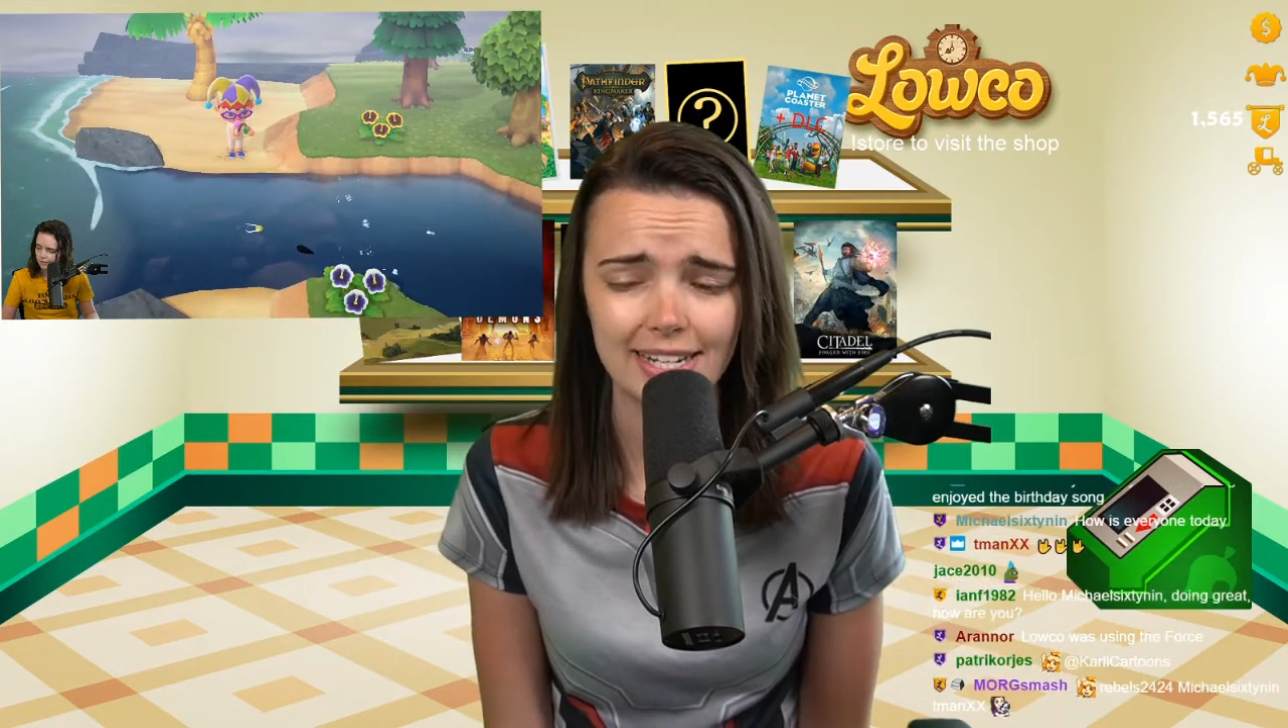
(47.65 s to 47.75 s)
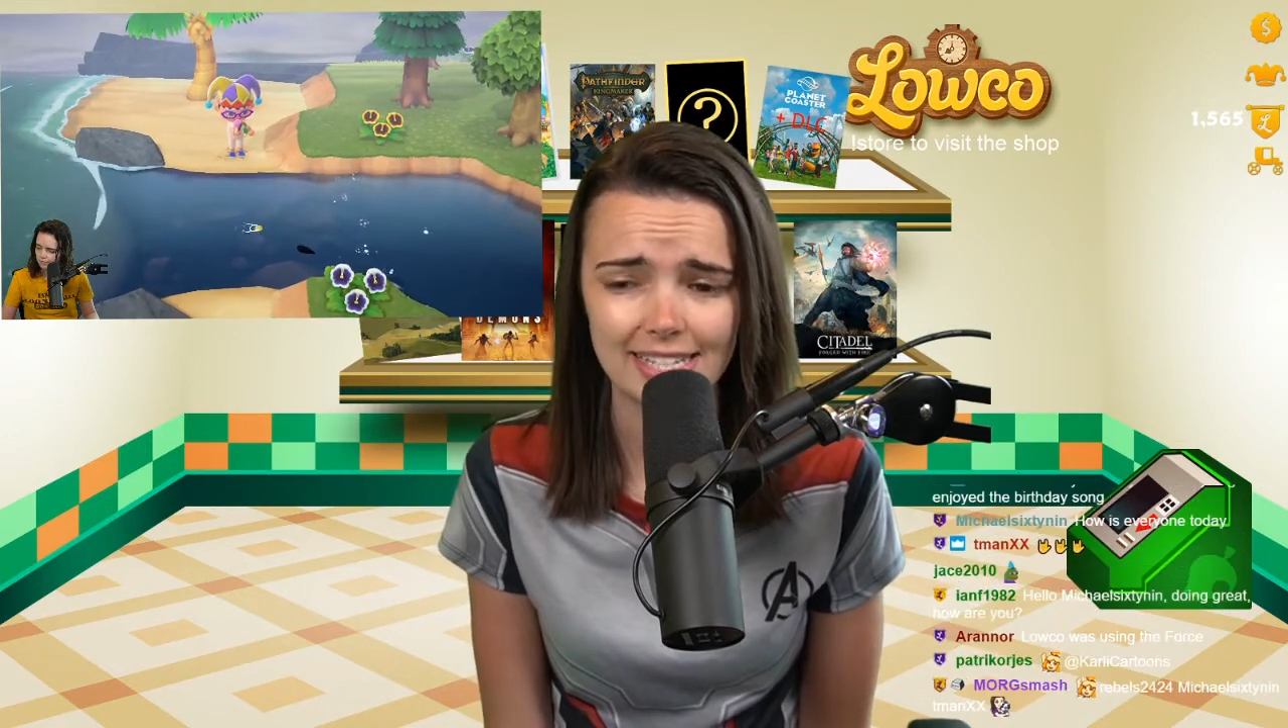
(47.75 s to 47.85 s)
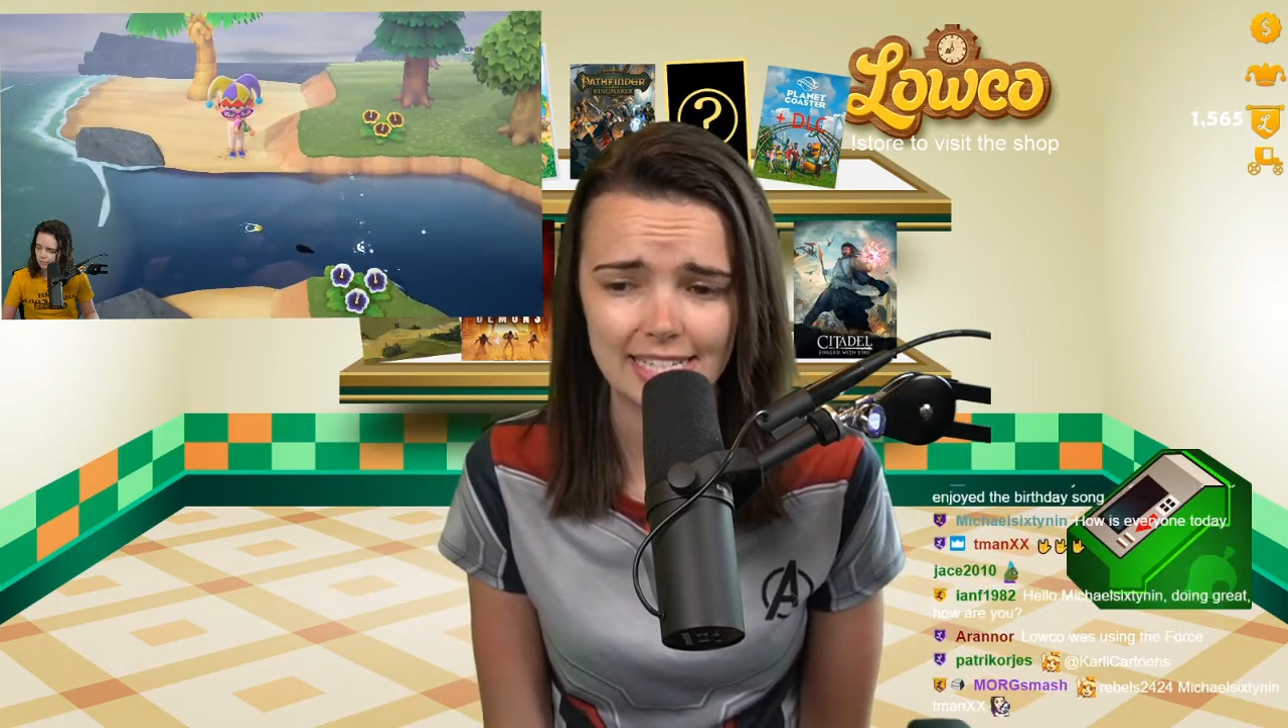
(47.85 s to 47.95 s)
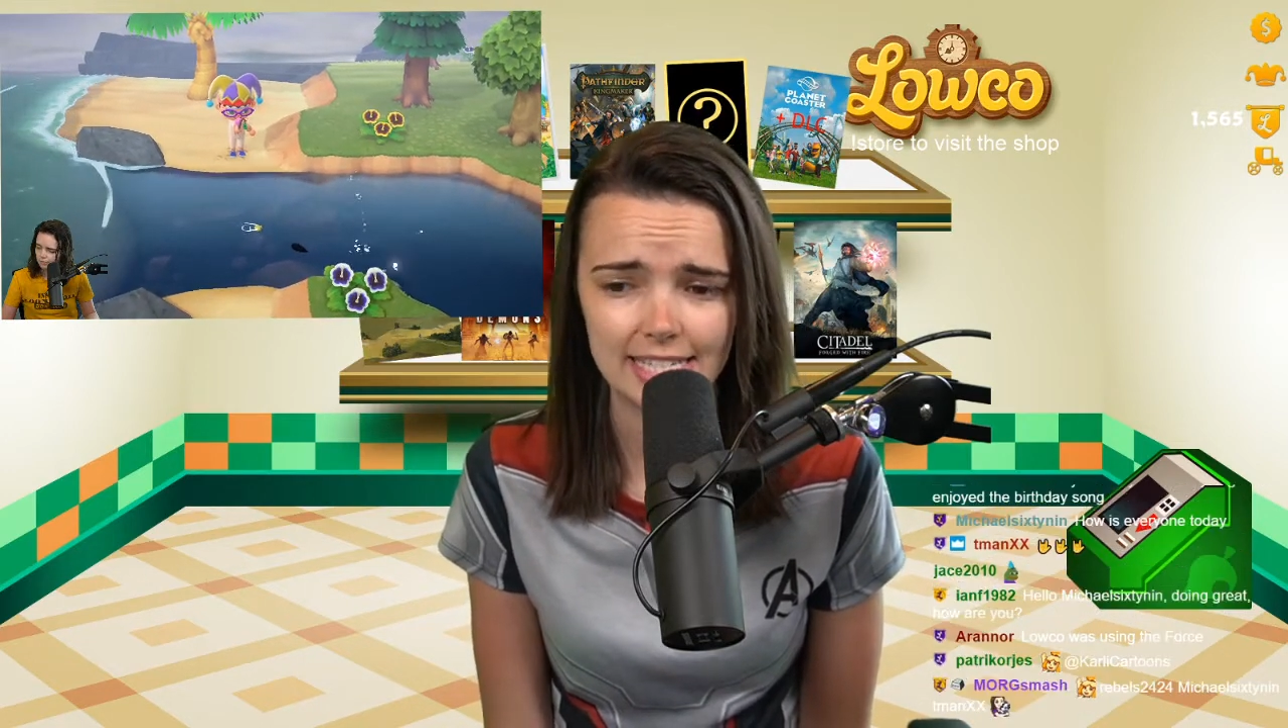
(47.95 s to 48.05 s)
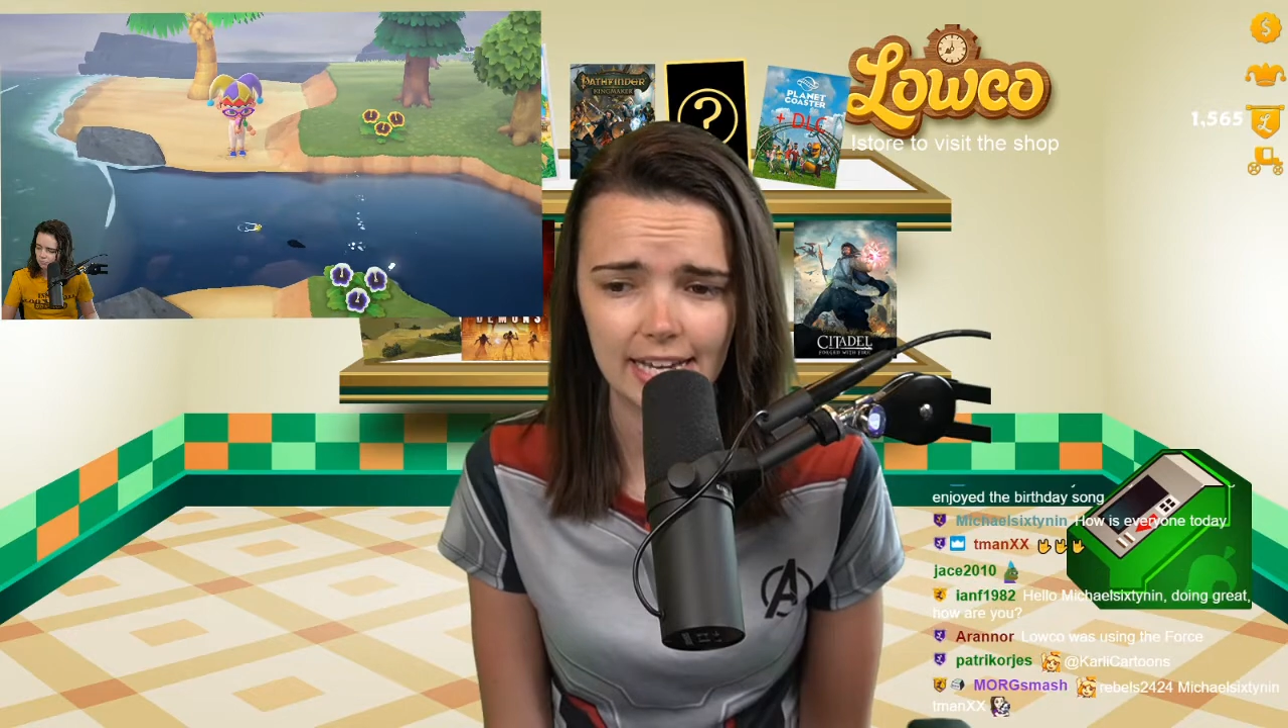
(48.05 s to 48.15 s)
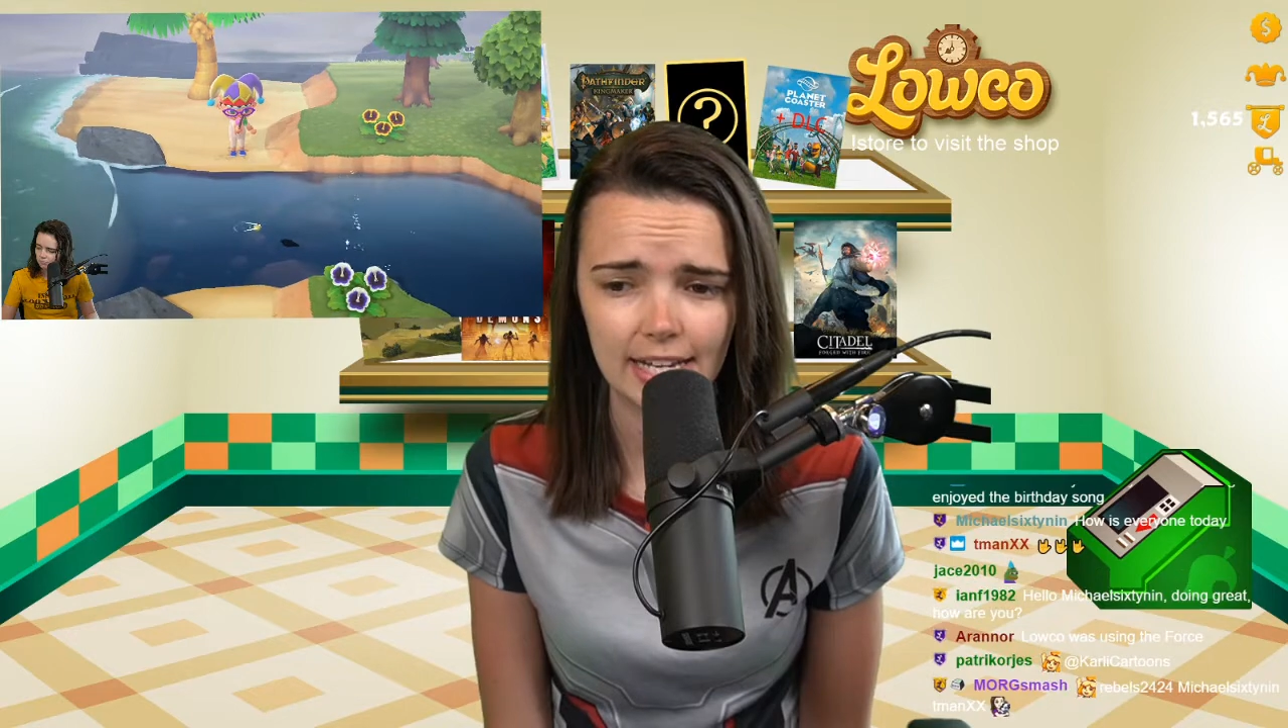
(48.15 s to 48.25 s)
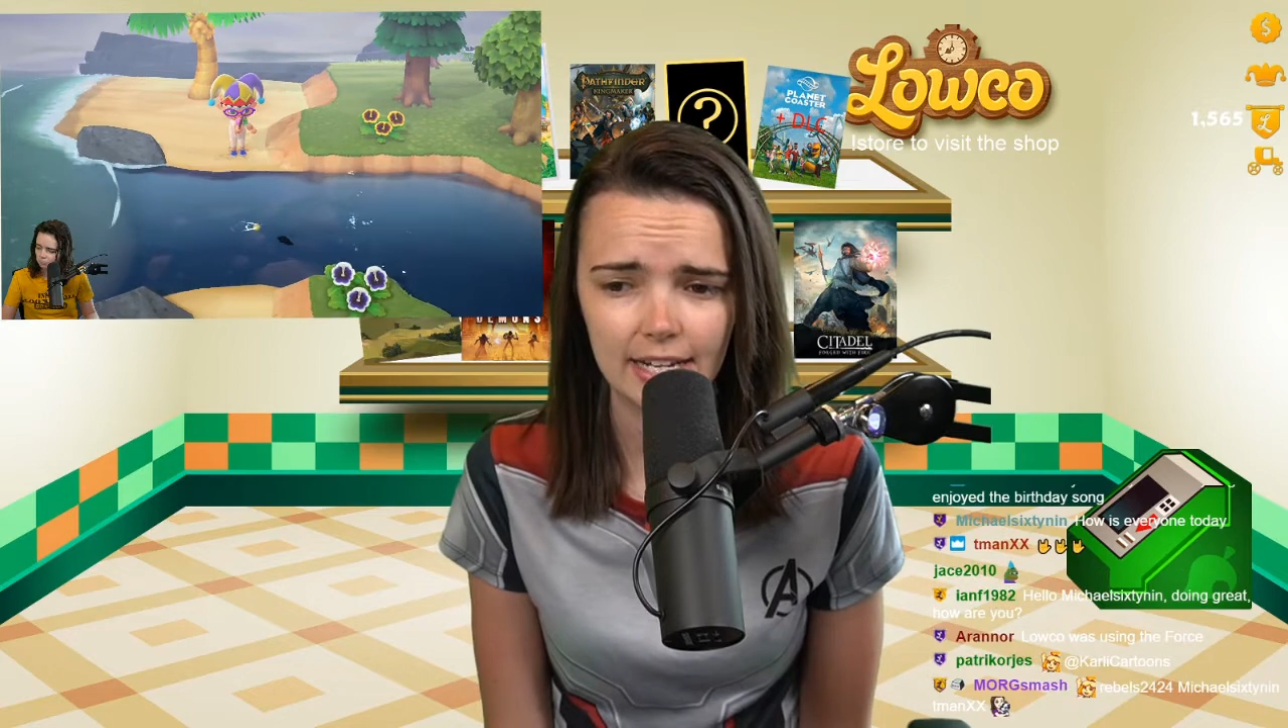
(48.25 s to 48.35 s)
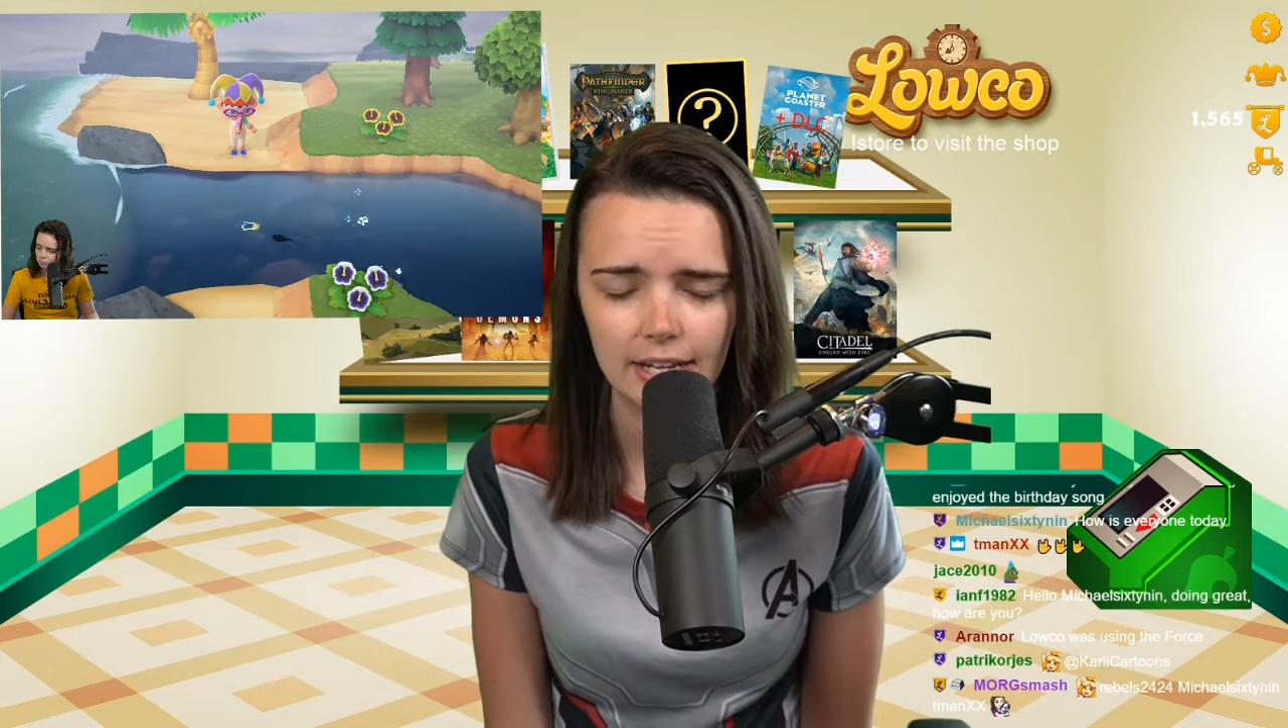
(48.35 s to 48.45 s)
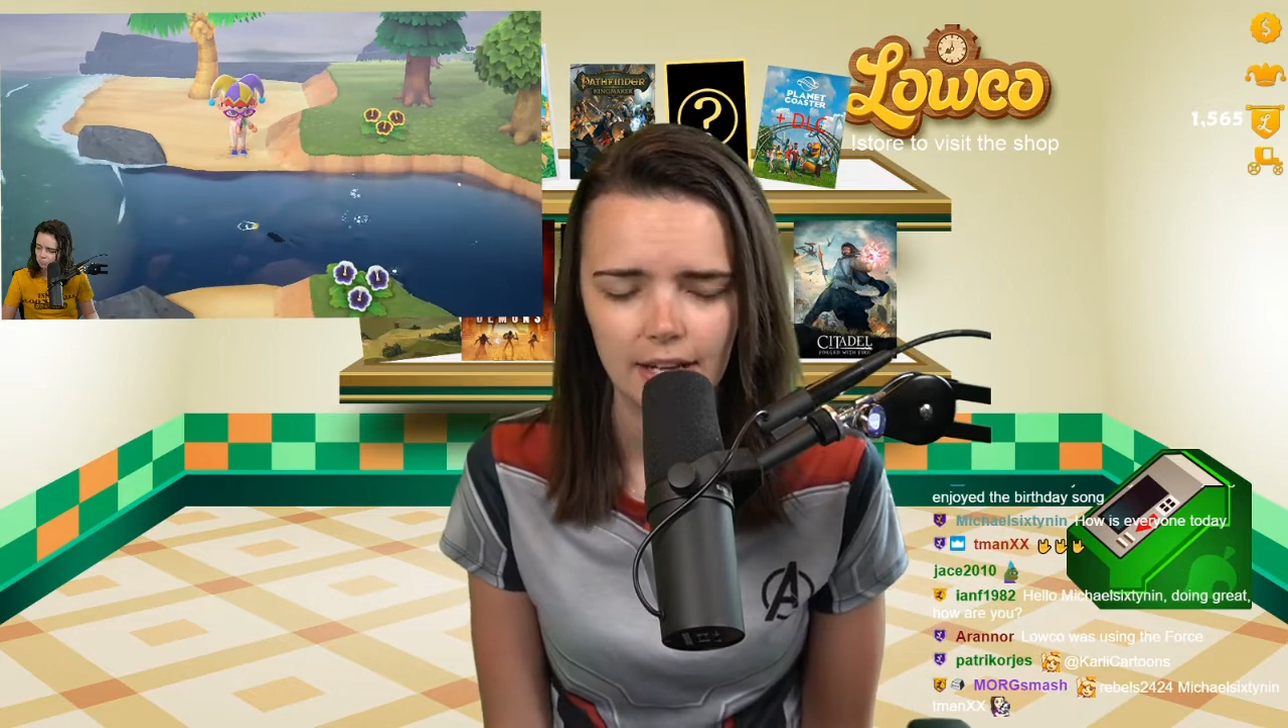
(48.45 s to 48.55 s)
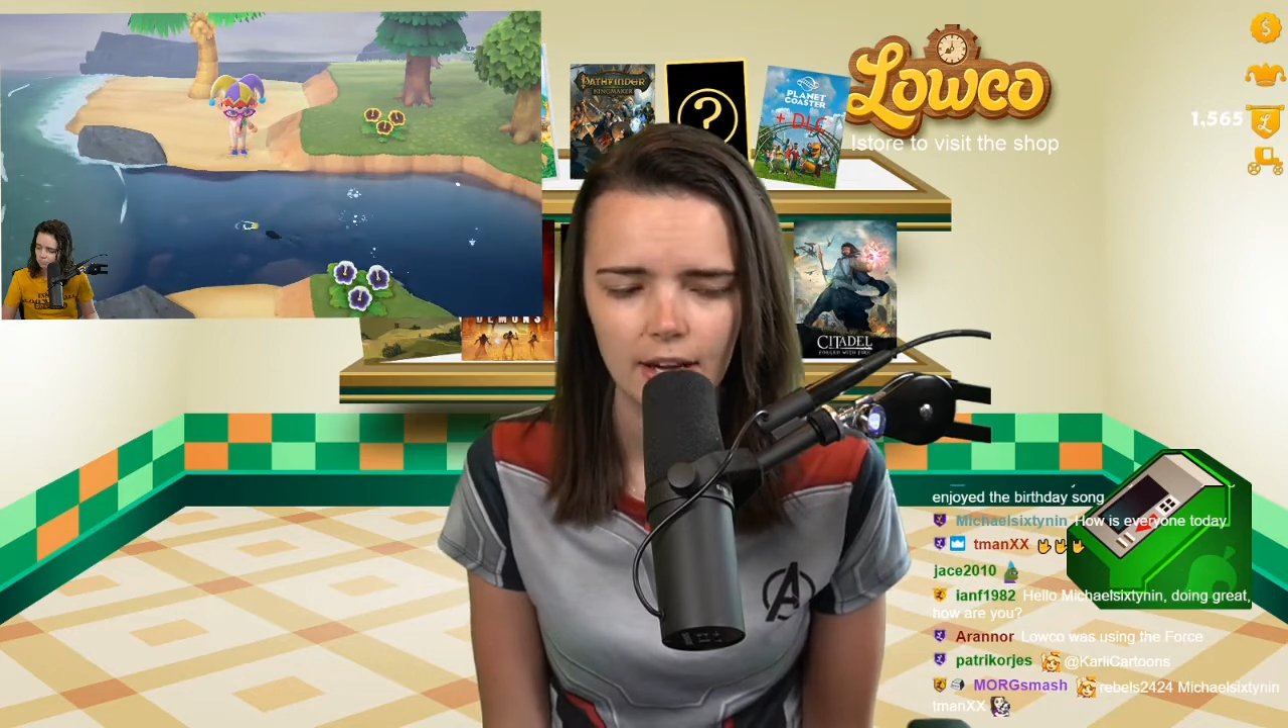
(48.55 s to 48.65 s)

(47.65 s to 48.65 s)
instead.